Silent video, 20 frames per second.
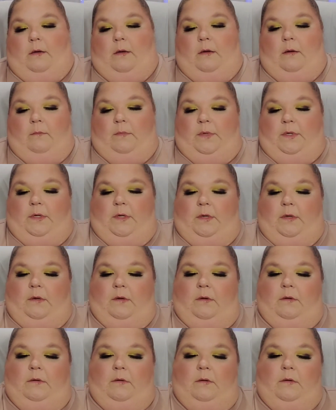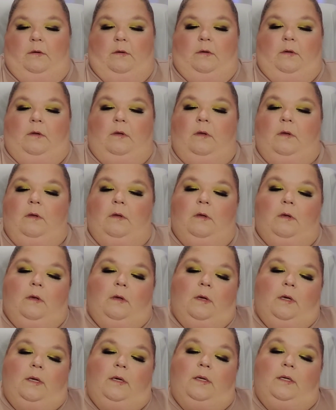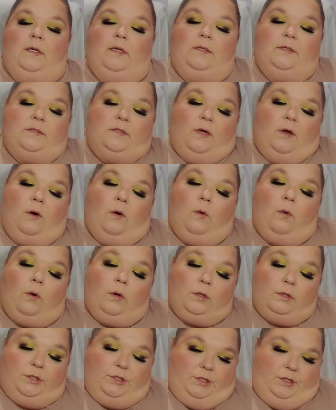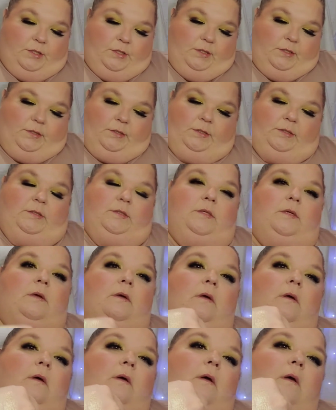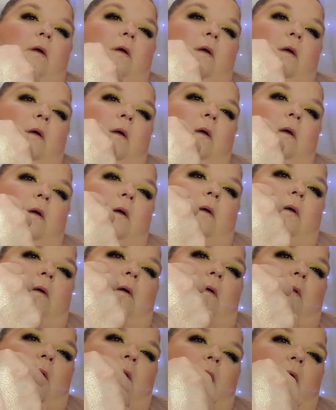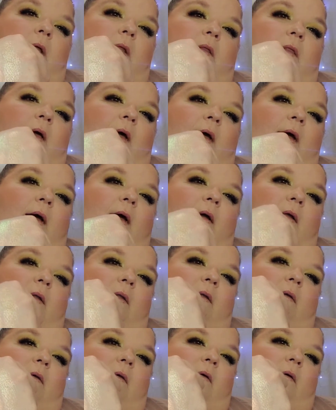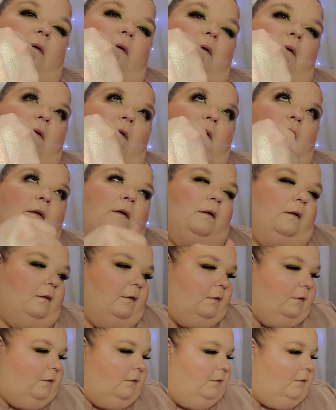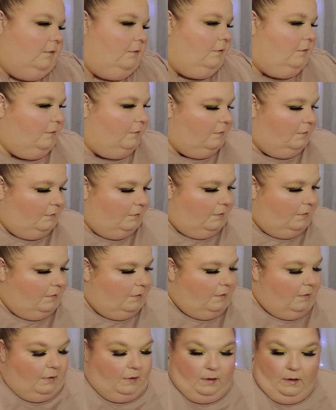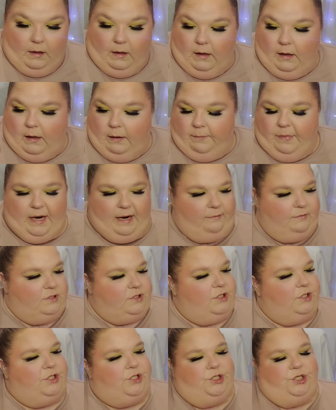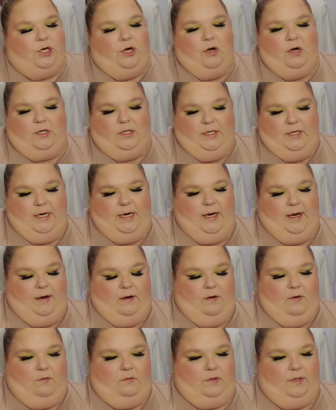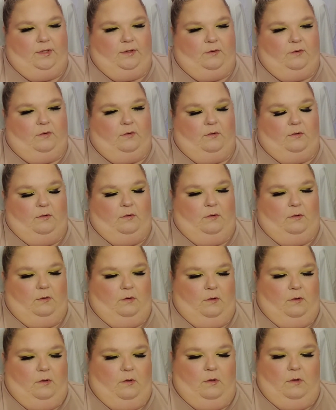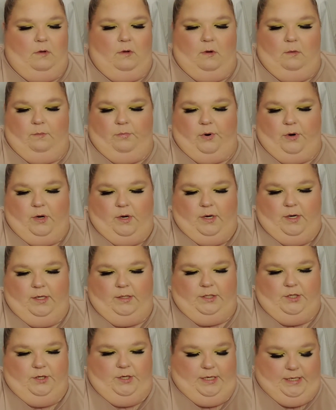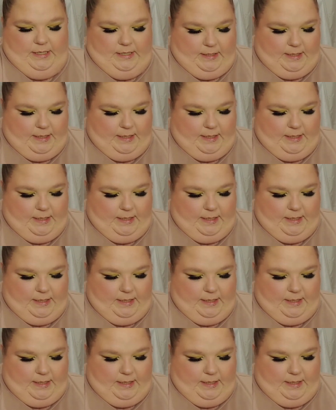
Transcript: And it is gorgeous. Look at that. Oh. But I was just shocked at how little product you get.